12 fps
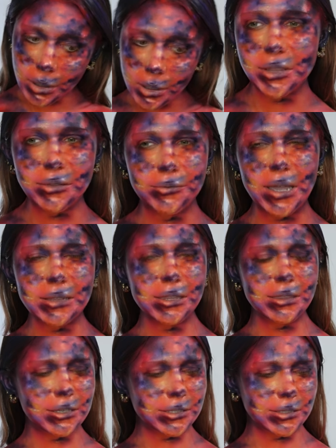and the fact
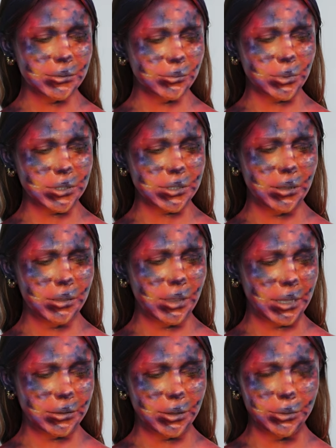that this was
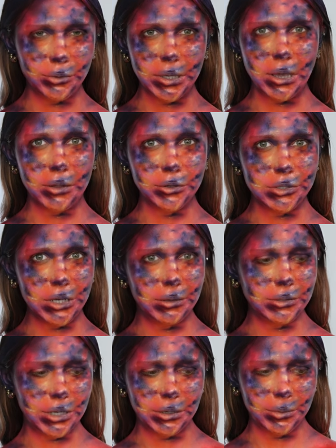like the three color
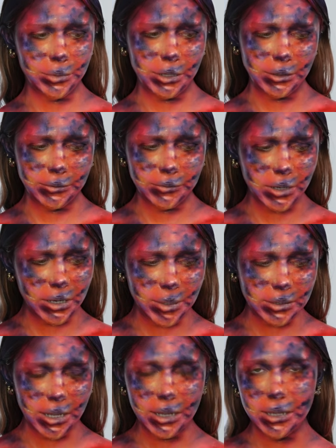challenge, I completely forgot
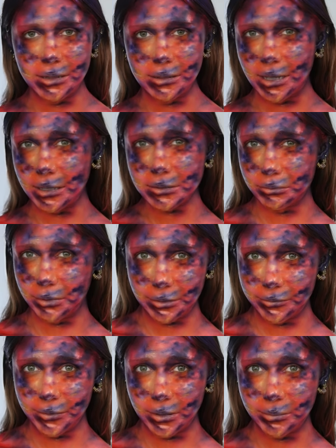about that, and that's really
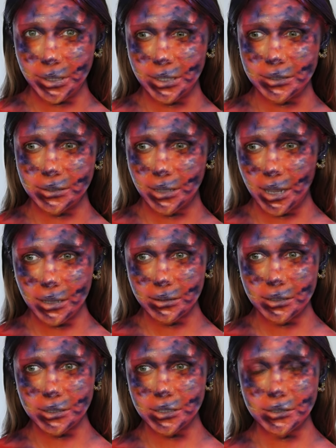fun because
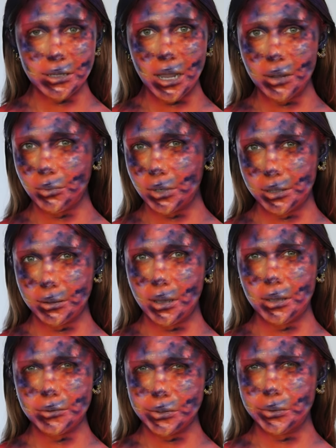that this is not what I
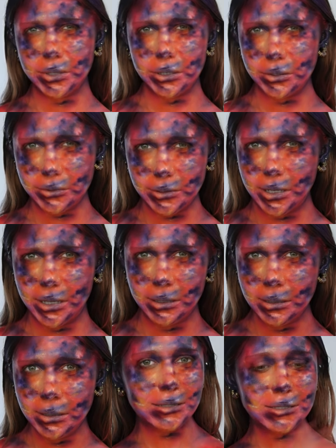thought I was going to do today.
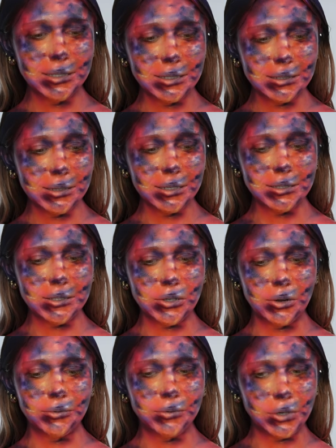Since this is
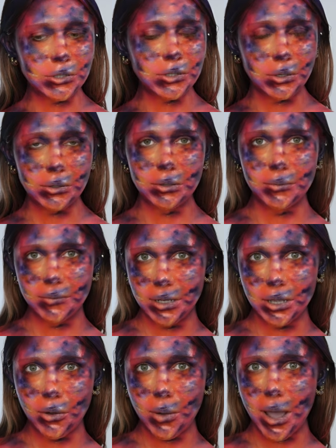our first YouTube
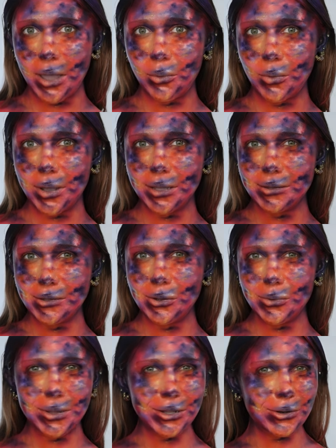video, I want to
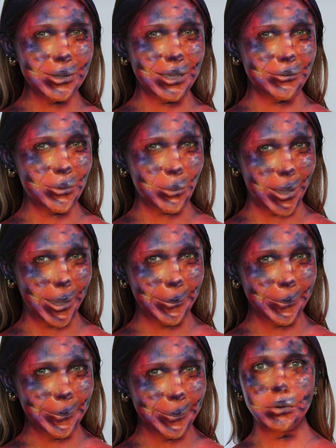do a little giveaway.
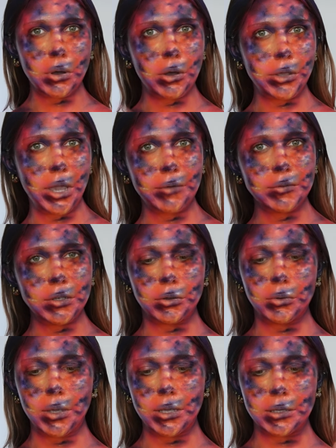So all you have to
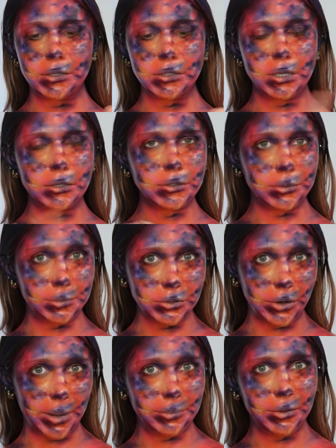do is
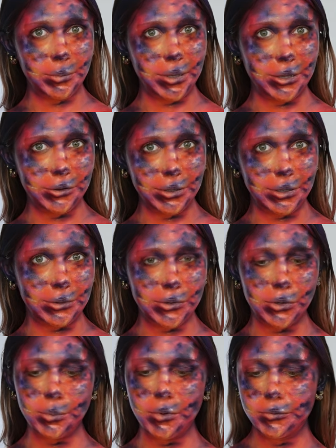subscribe to me here on
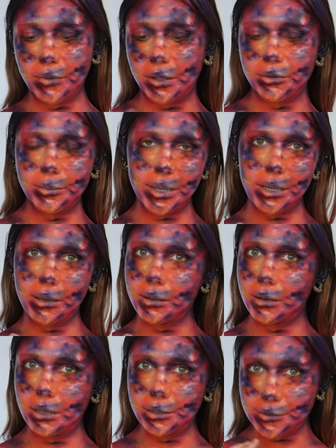YouTube, follow me
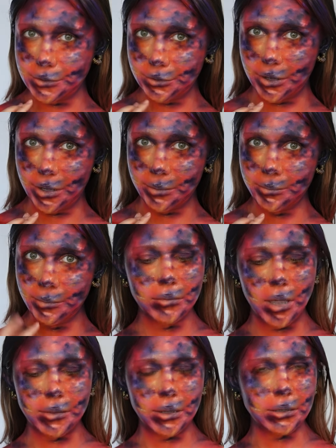on Instagram,
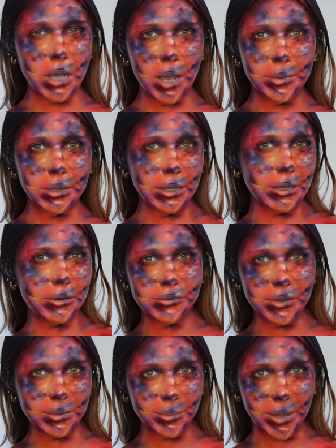and then comment like a
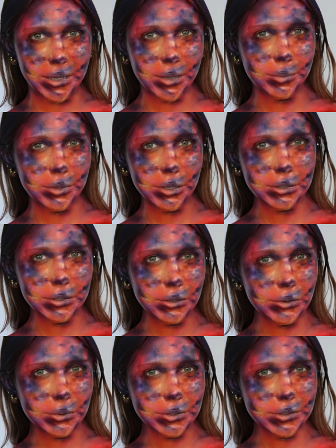fun makeup look to
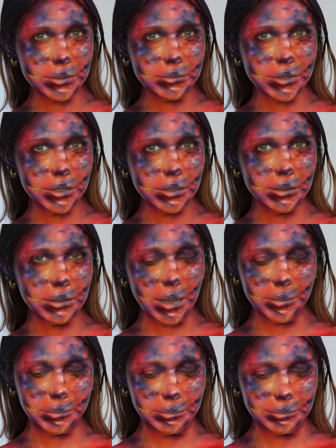do or something.
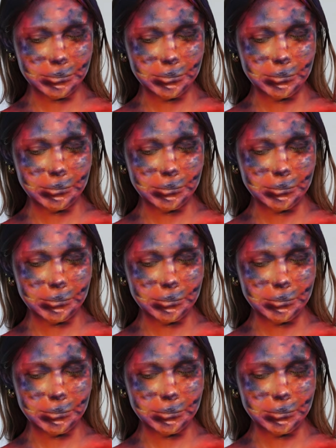I'm